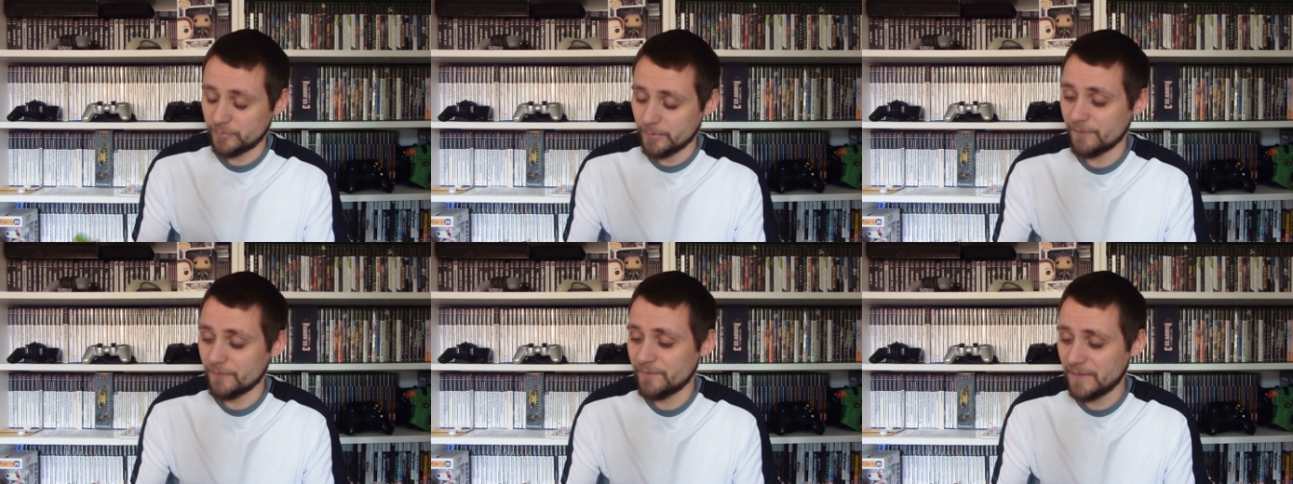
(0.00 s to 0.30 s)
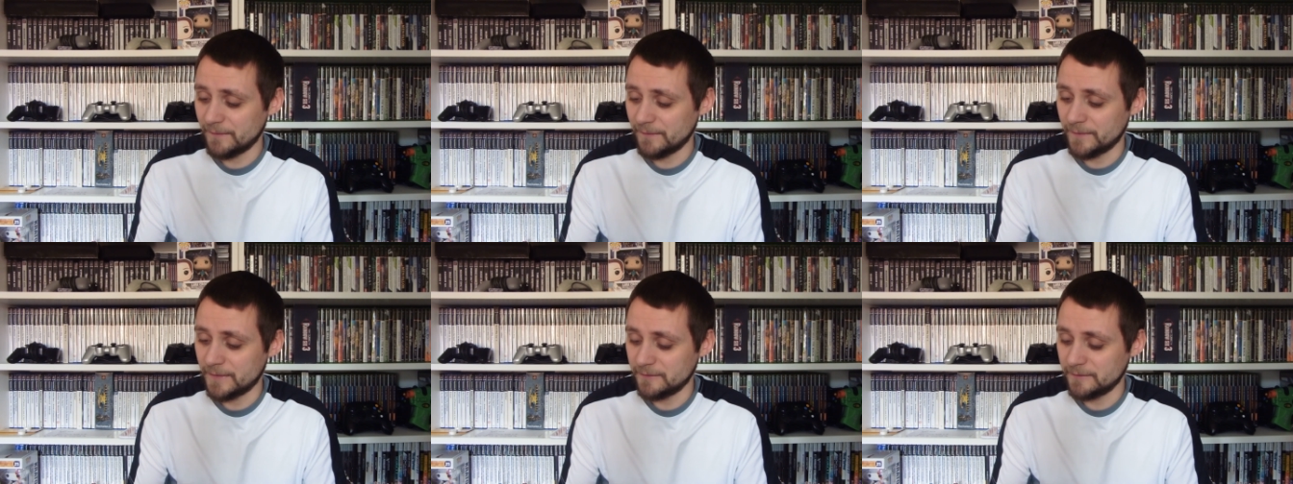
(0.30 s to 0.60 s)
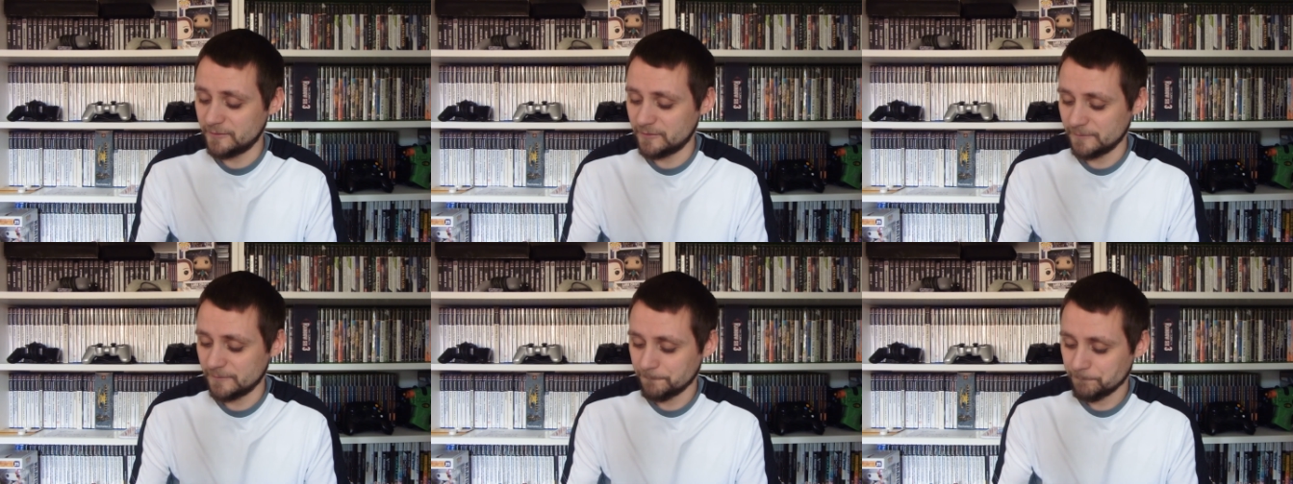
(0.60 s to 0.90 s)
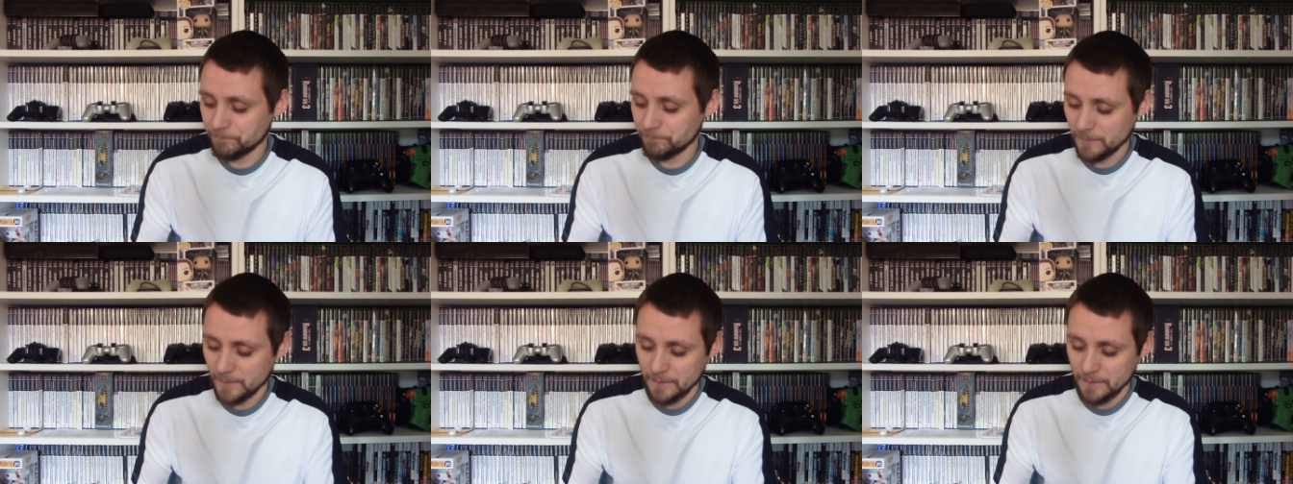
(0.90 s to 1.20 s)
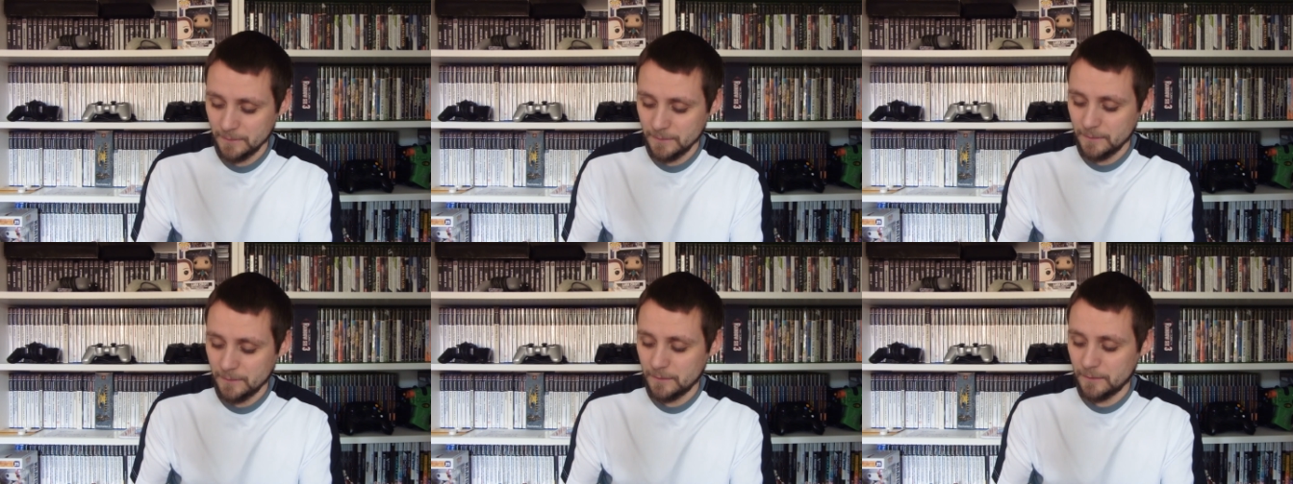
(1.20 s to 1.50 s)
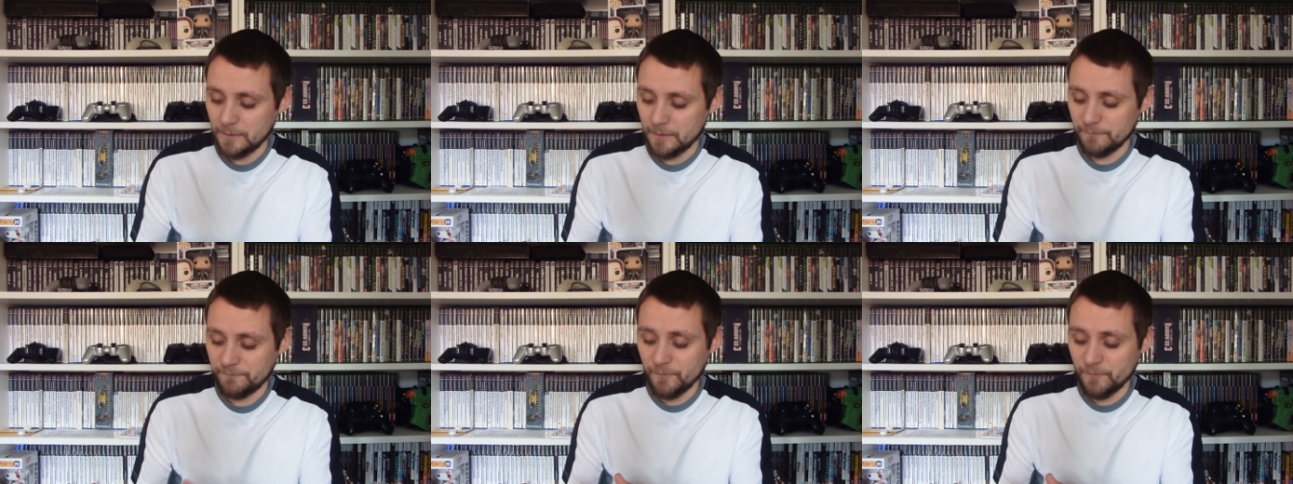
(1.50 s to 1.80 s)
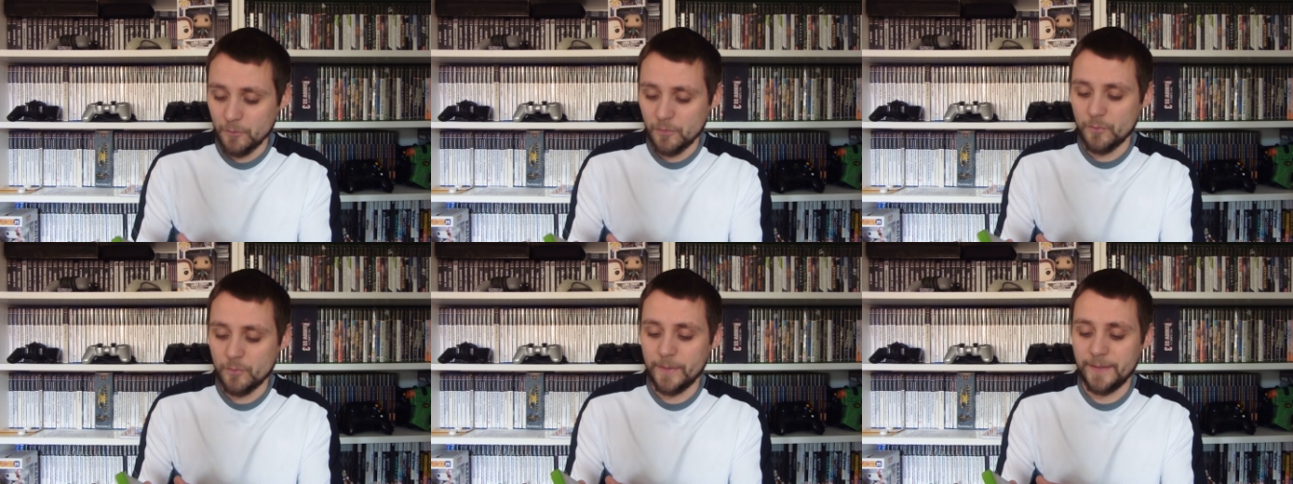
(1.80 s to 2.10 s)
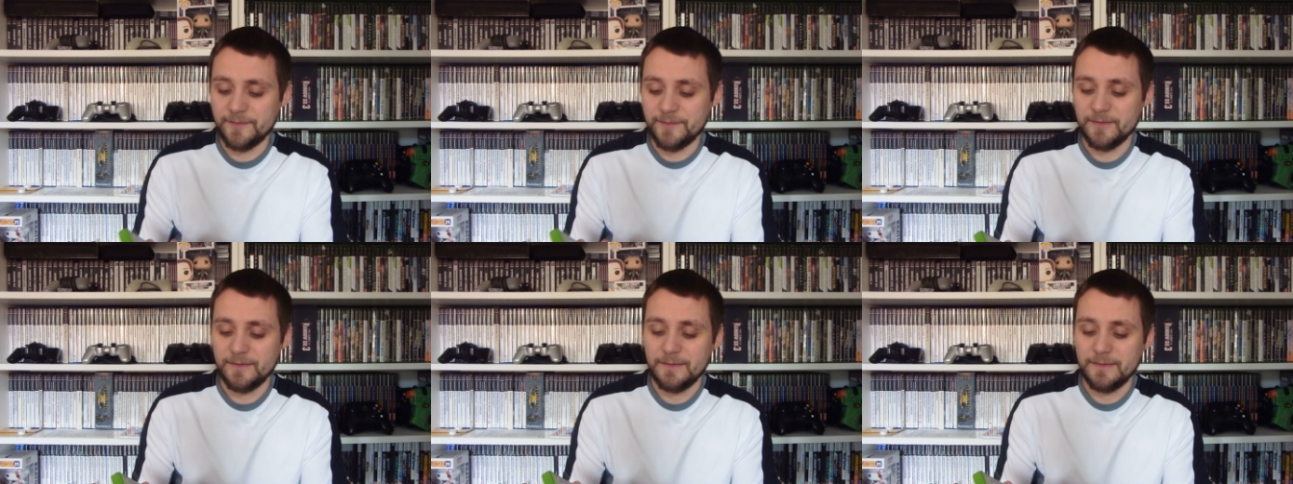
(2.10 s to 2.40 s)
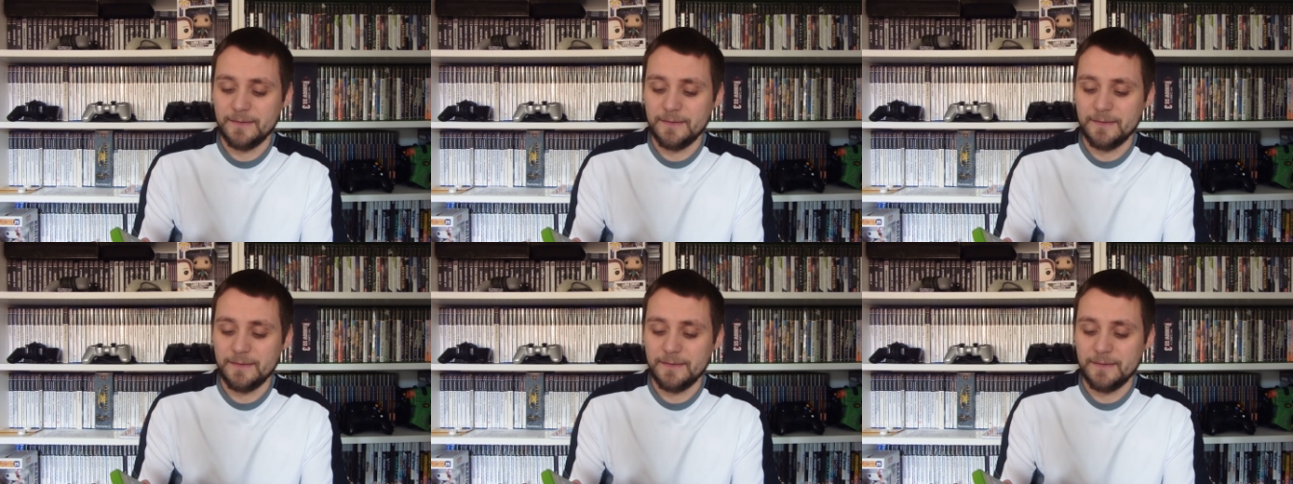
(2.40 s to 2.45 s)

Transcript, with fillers: But I found this, uh, four quid,